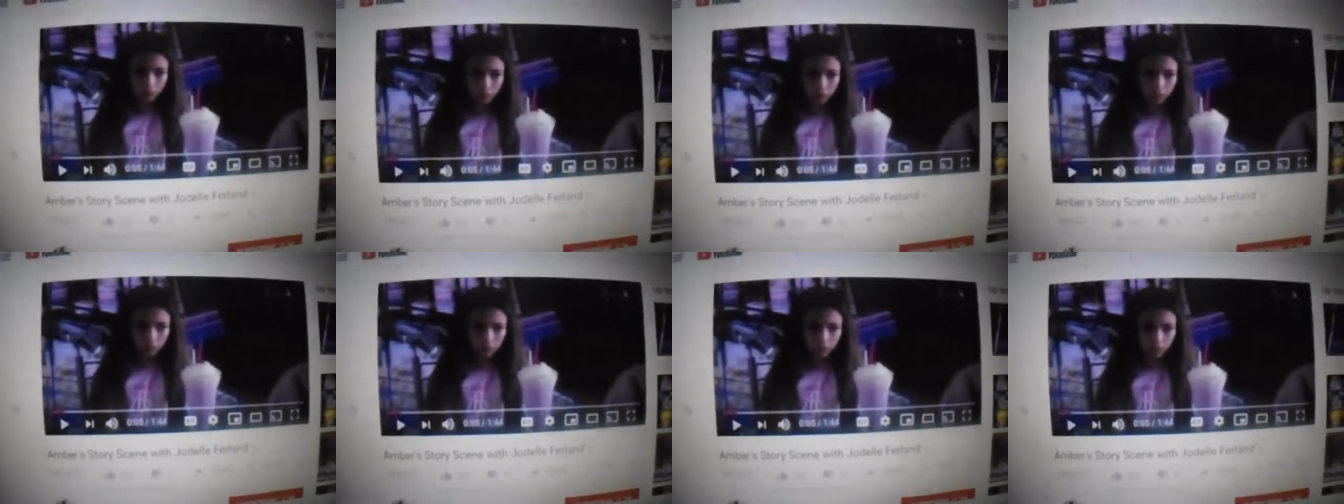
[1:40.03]

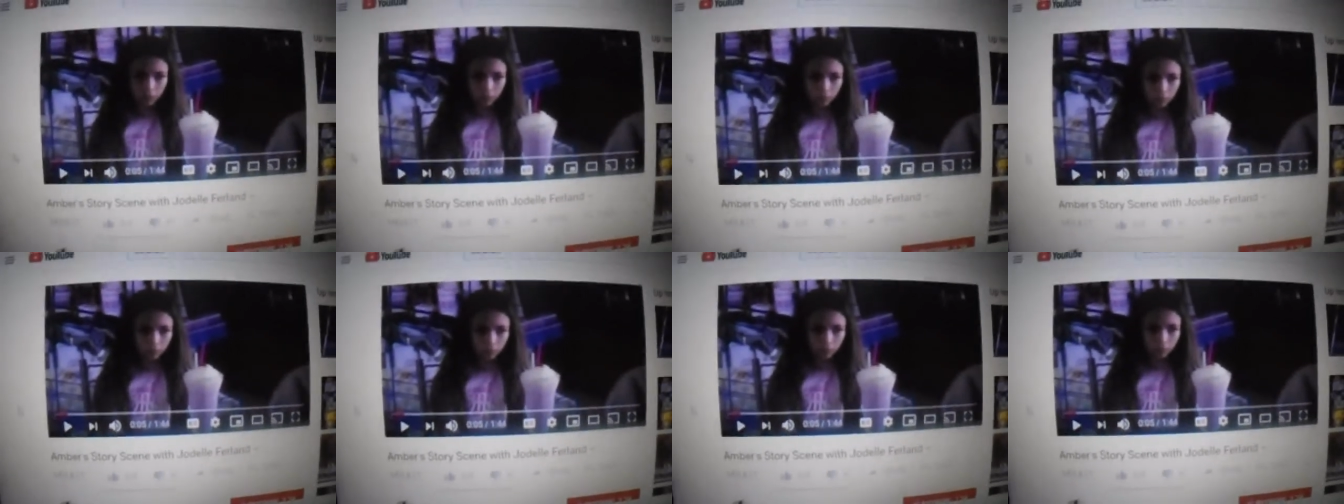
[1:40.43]
in the
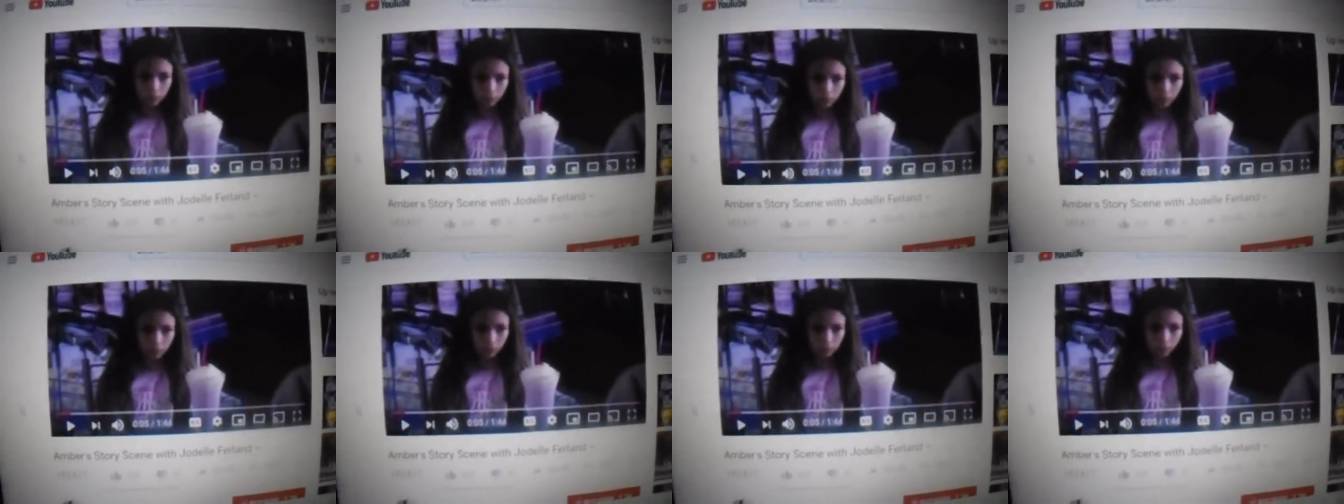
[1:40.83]

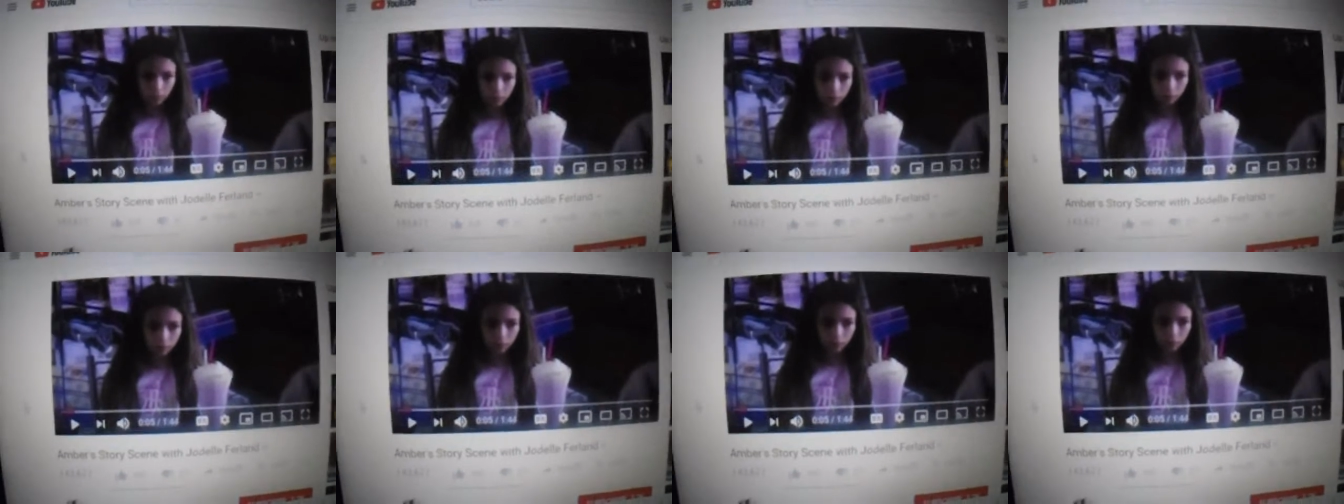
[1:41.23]
movie
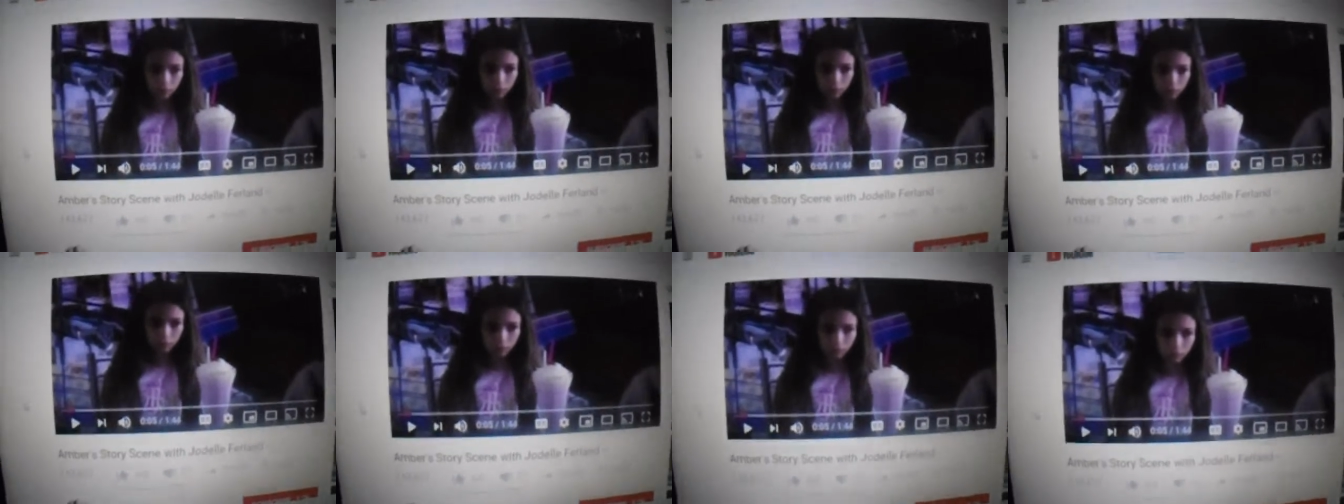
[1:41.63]
they
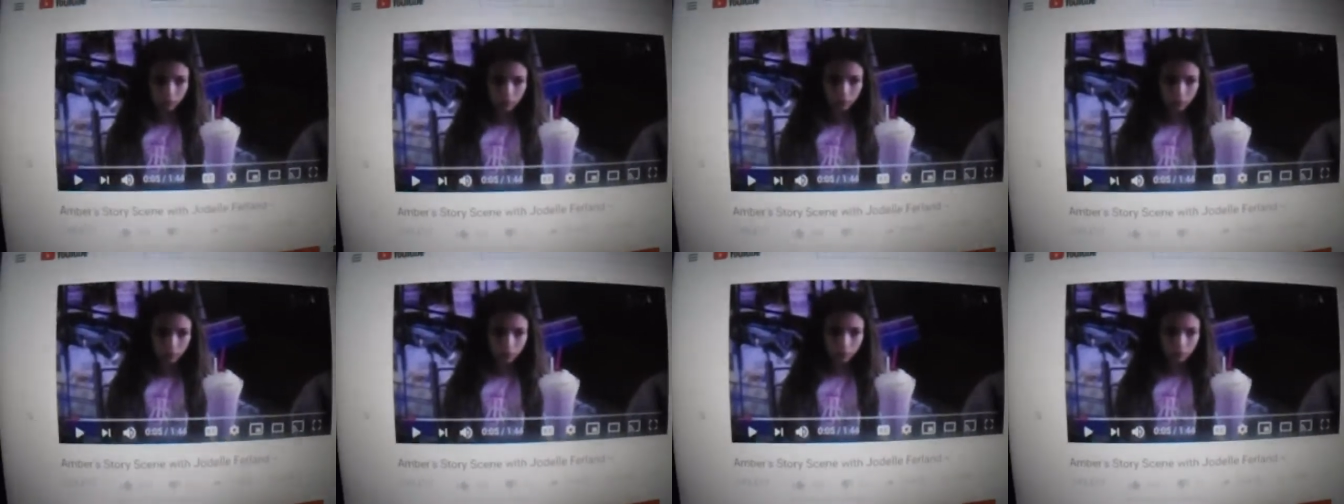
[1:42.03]
made they
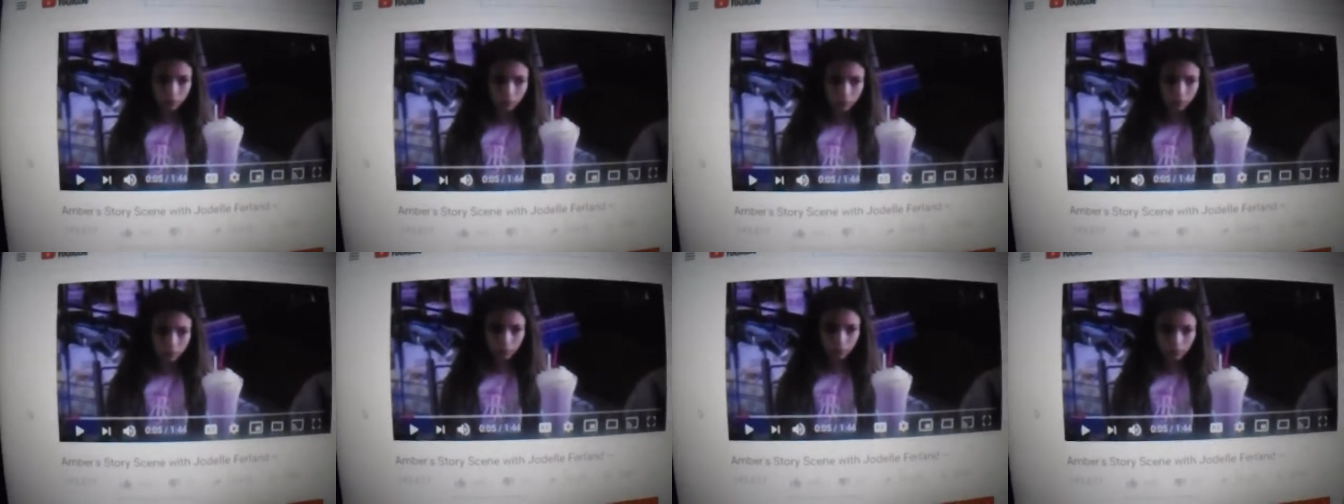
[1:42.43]
made it
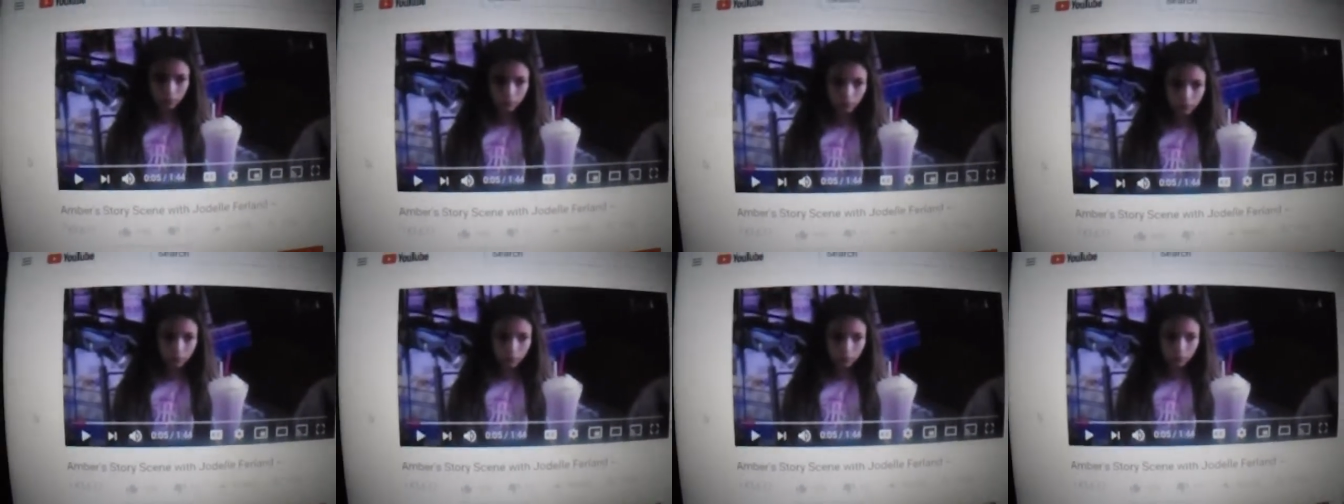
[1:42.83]
so it
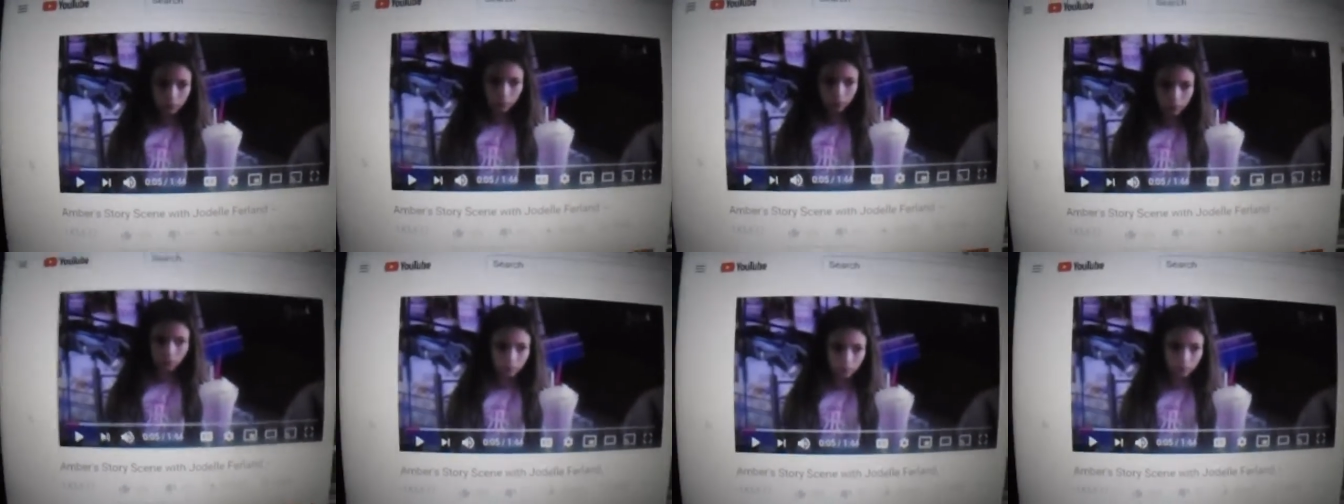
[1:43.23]
looked like
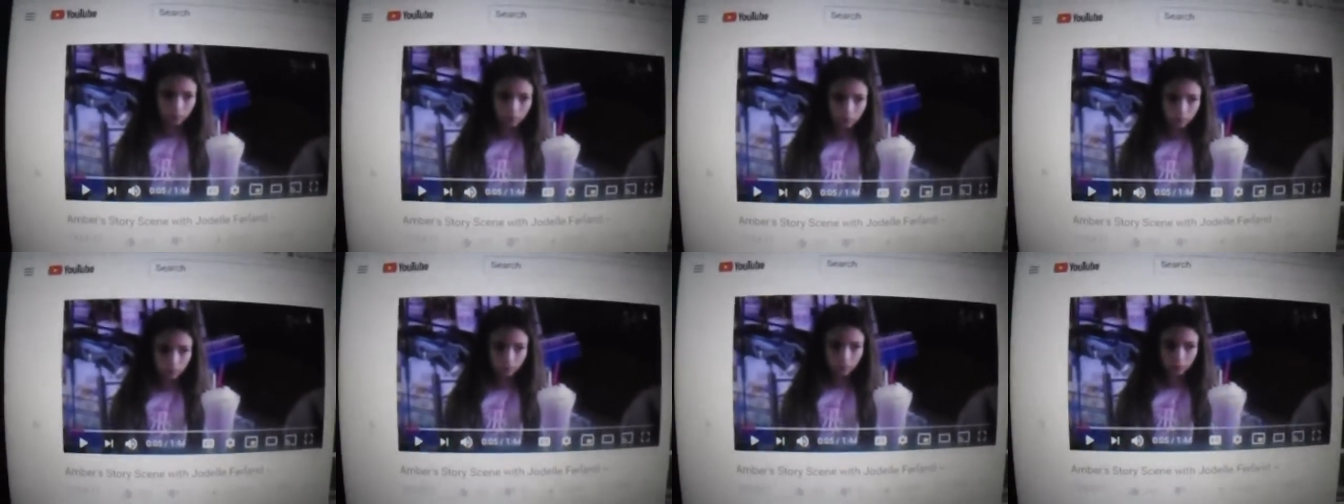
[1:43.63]

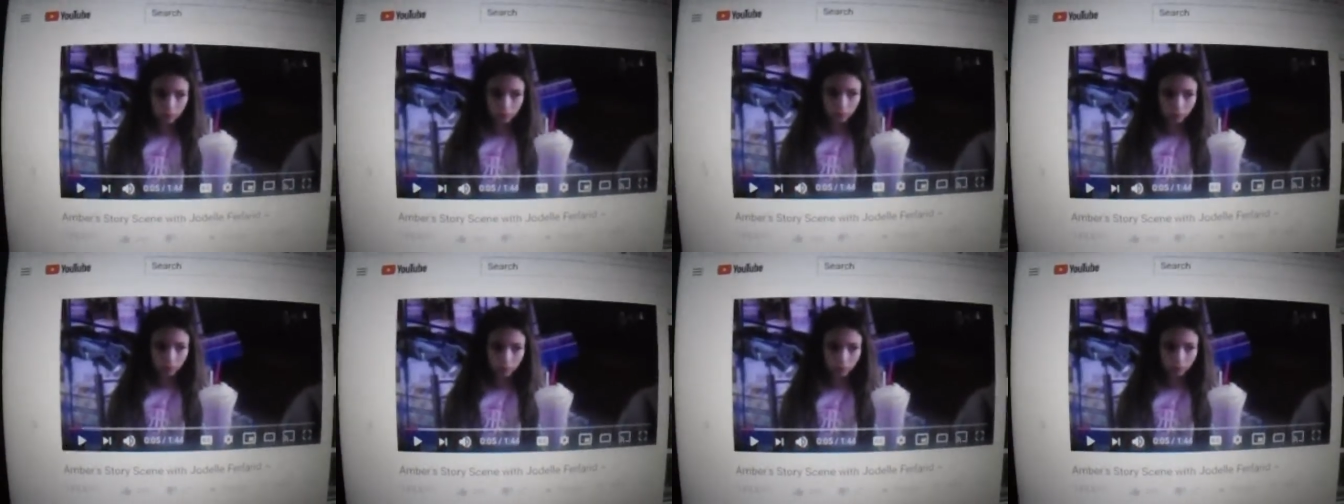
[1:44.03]
she
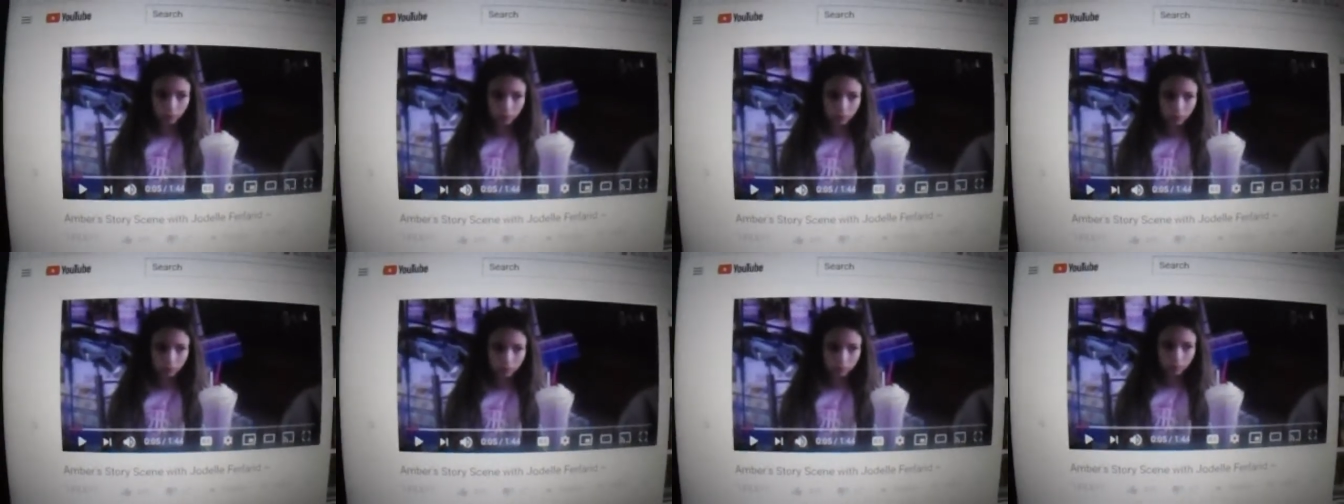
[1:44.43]
survived,